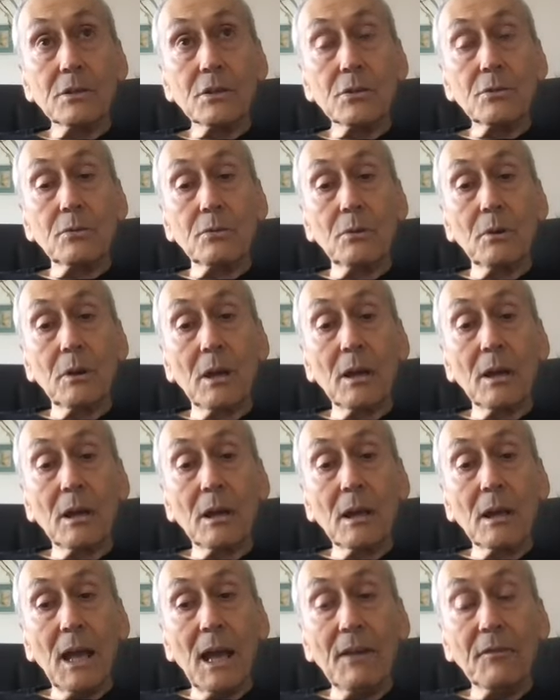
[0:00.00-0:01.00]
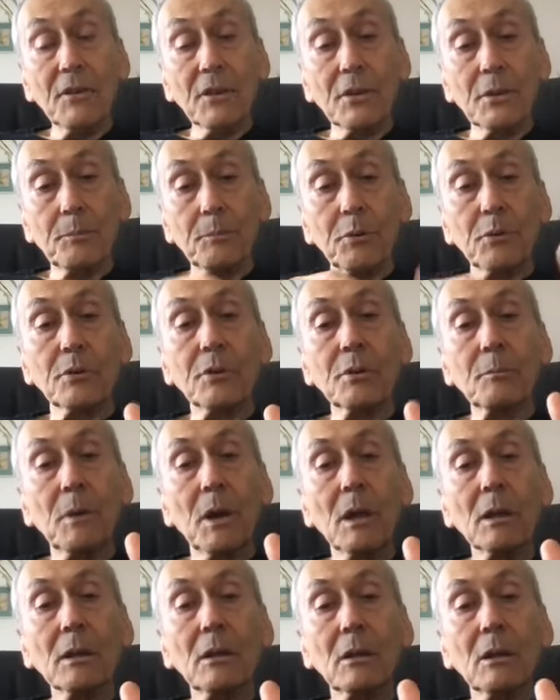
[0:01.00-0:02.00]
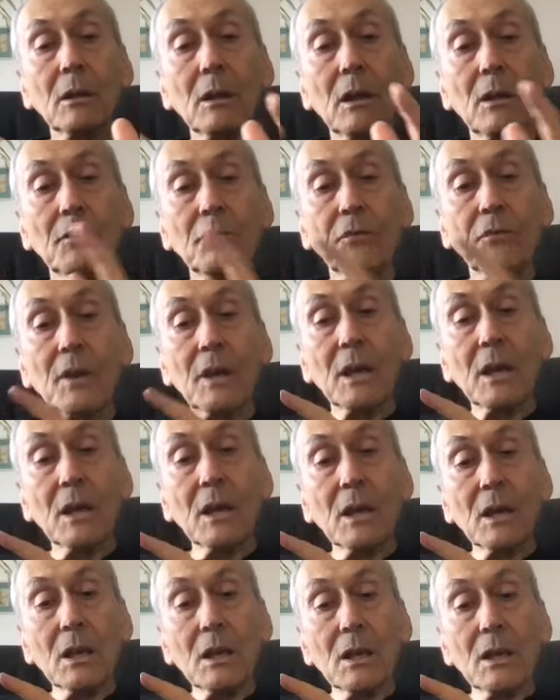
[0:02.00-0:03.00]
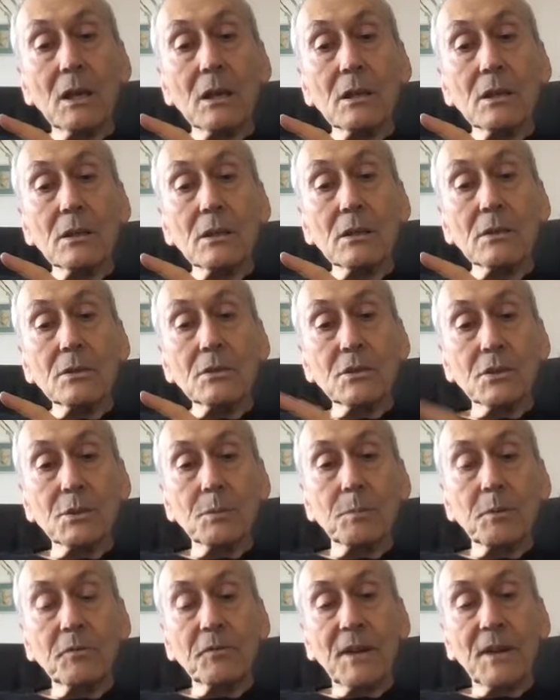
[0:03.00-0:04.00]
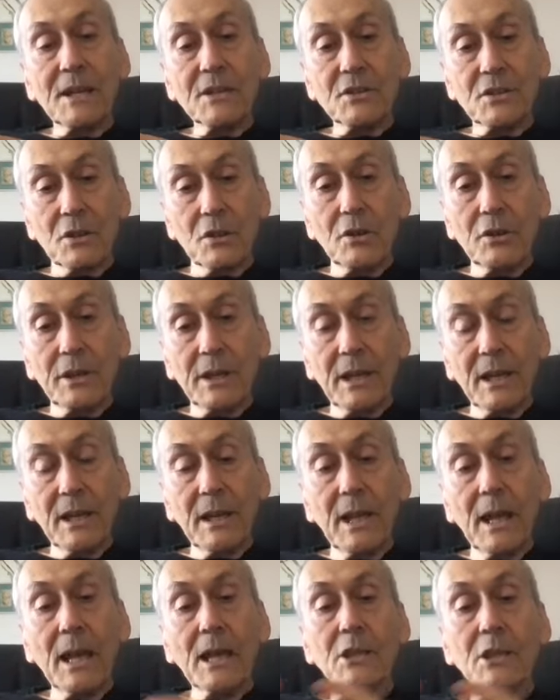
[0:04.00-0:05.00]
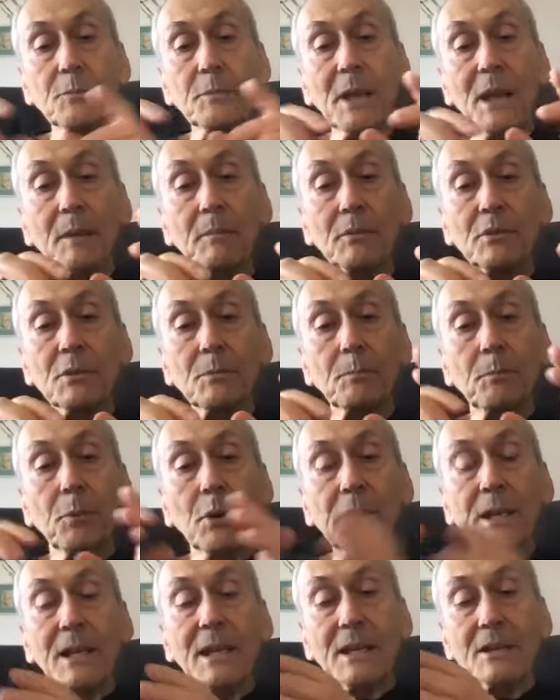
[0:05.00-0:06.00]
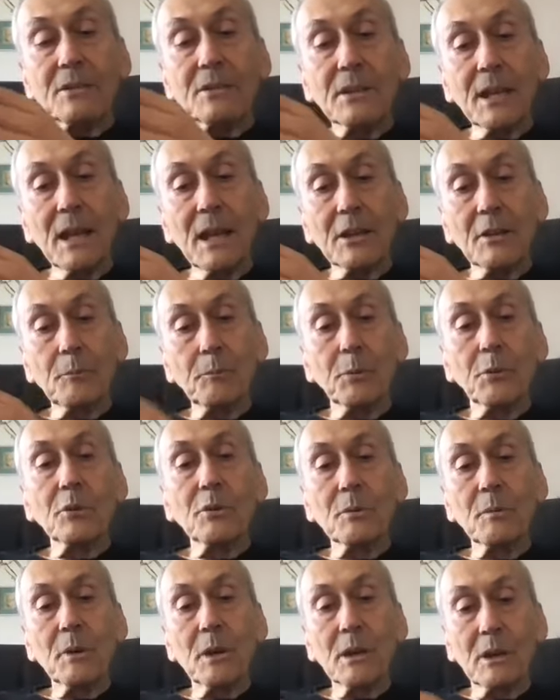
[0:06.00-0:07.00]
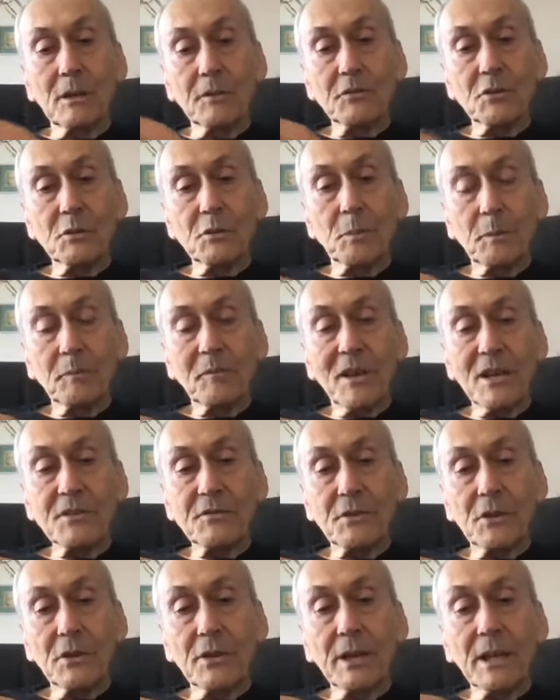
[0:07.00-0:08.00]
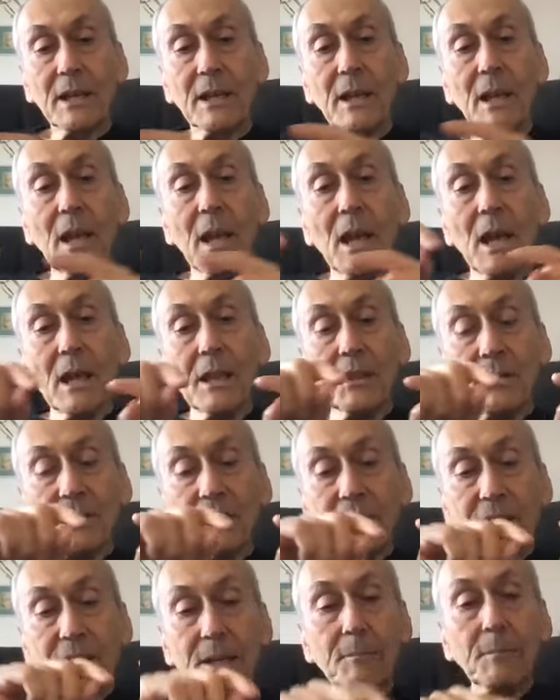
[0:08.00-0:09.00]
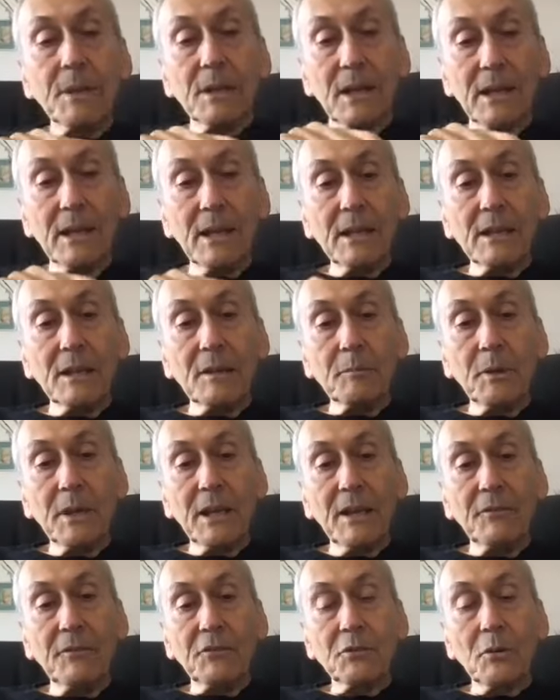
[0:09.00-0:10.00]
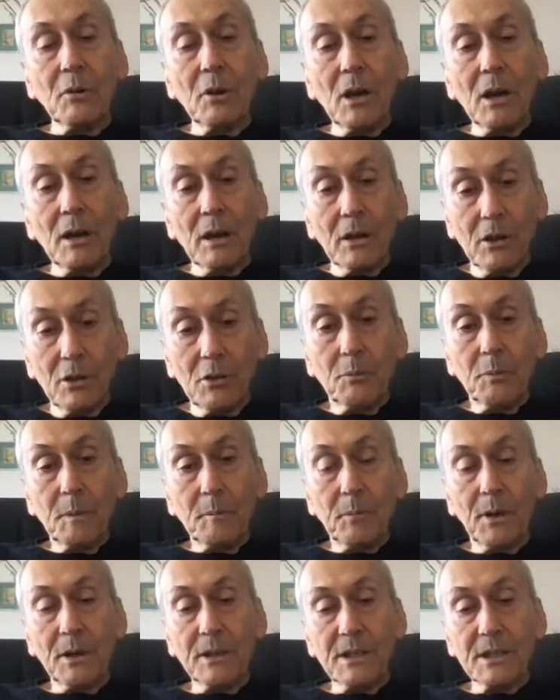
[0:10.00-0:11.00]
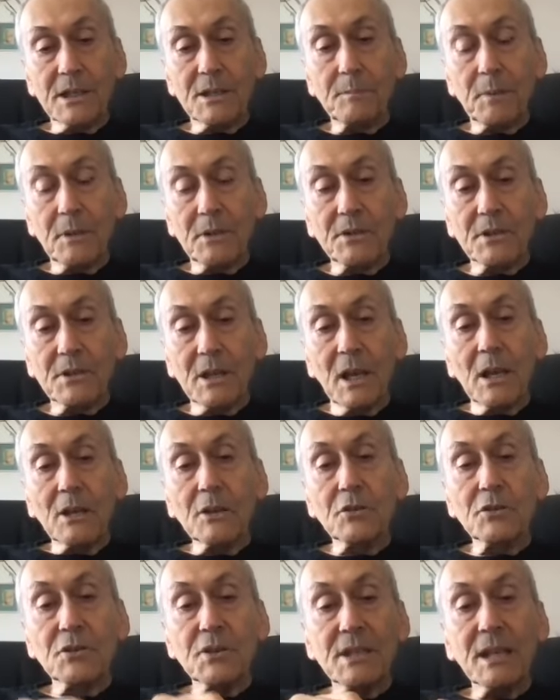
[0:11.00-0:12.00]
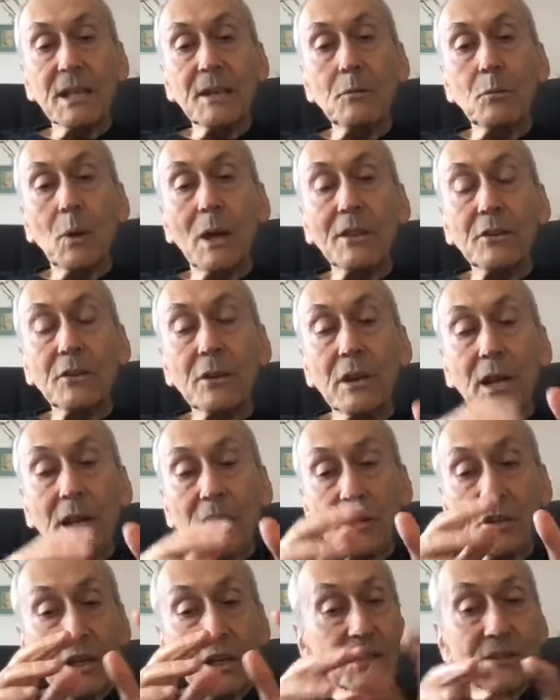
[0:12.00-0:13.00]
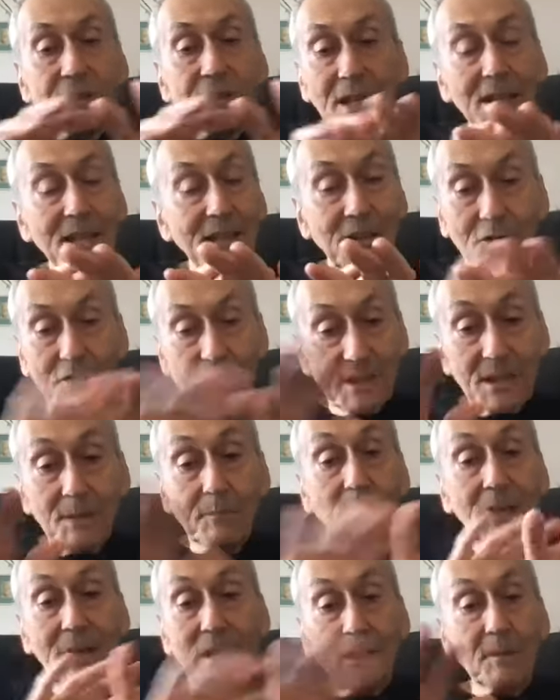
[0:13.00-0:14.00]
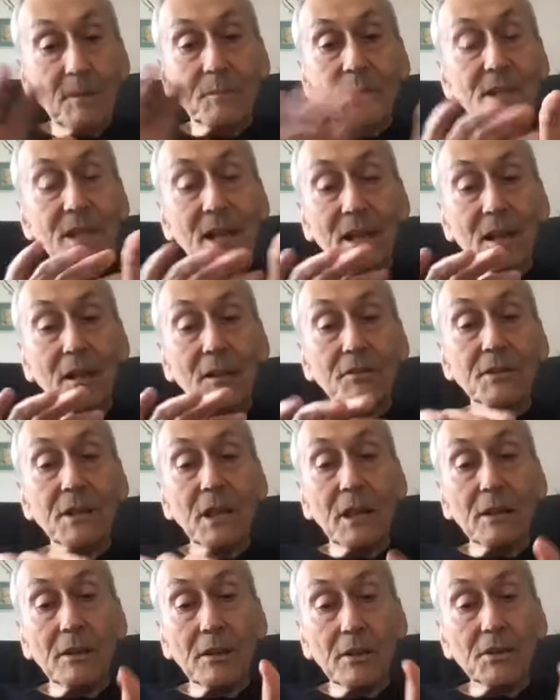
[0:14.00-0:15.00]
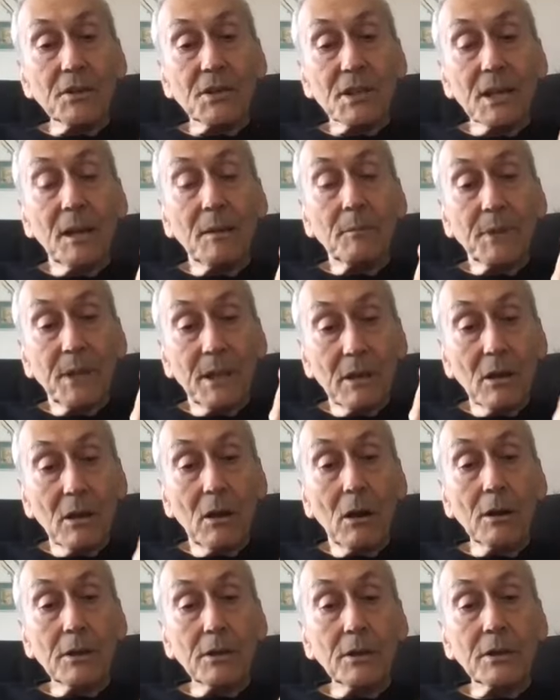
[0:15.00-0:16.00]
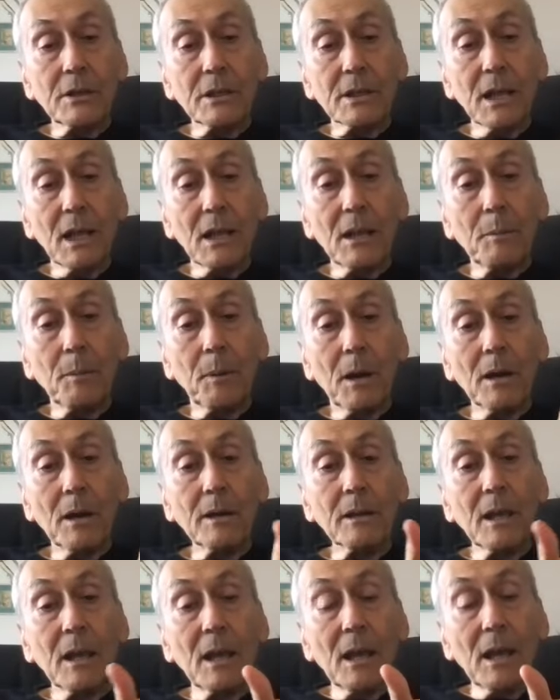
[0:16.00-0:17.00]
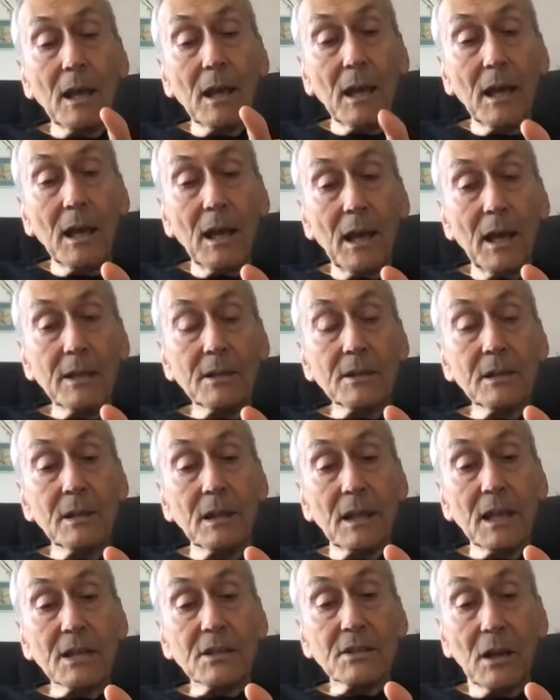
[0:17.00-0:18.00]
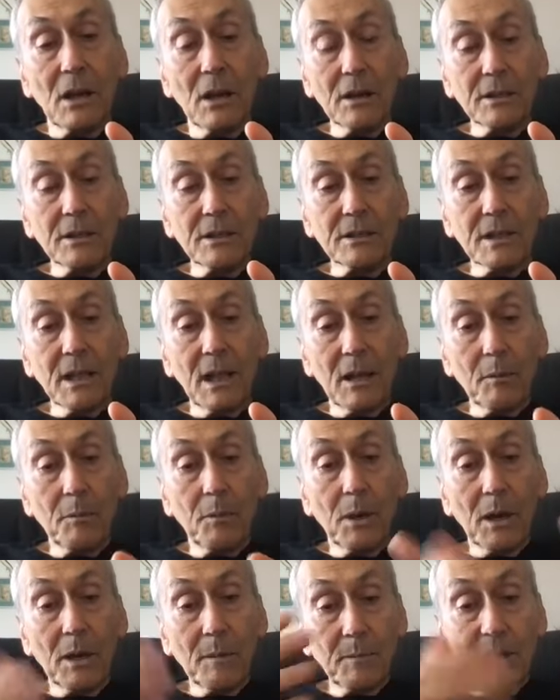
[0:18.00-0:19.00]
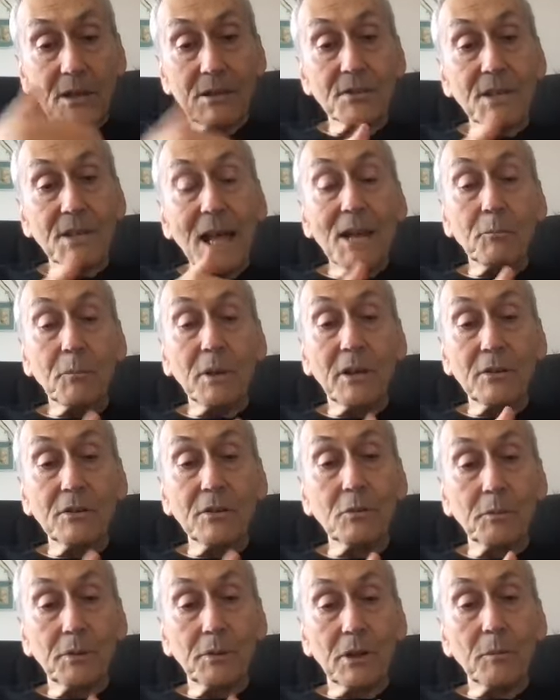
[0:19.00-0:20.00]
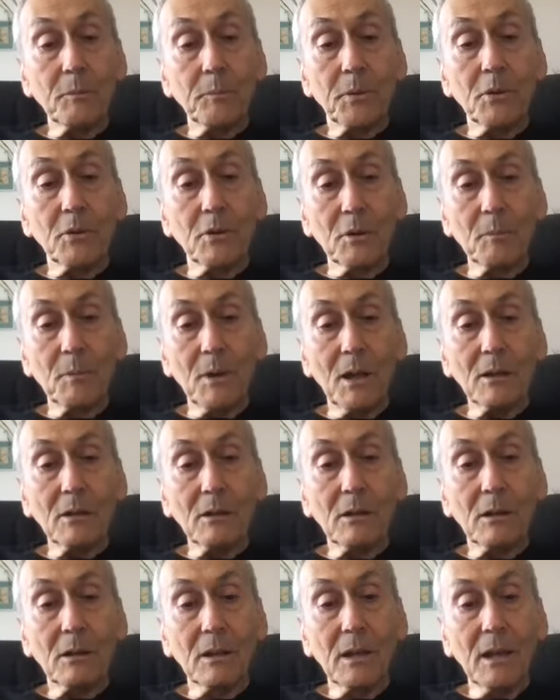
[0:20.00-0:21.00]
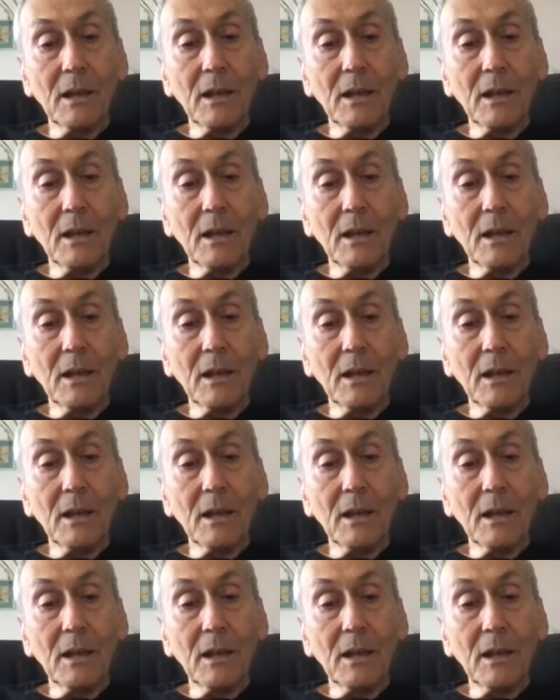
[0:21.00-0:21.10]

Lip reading: to have a computer model of supervised learning and to be able to put into that computer model of supervised learning the stimuli that we give to our human participants to see whether just in the stimuli themselves, there are some that are harder to tell apart and less hard to tell apart, because that we could do with the computer model.